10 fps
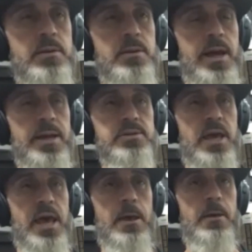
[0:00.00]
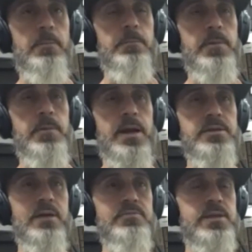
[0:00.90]
And Tim, and I
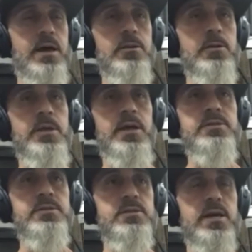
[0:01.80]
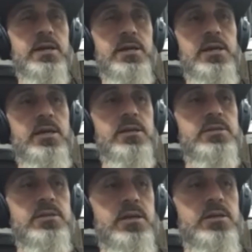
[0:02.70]
tell him this, is like,
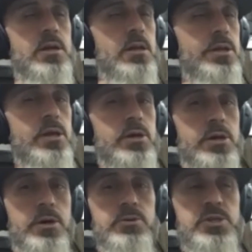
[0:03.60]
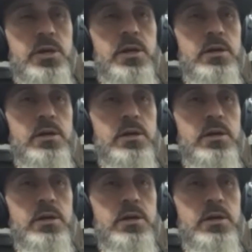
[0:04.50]
he's an elite coach.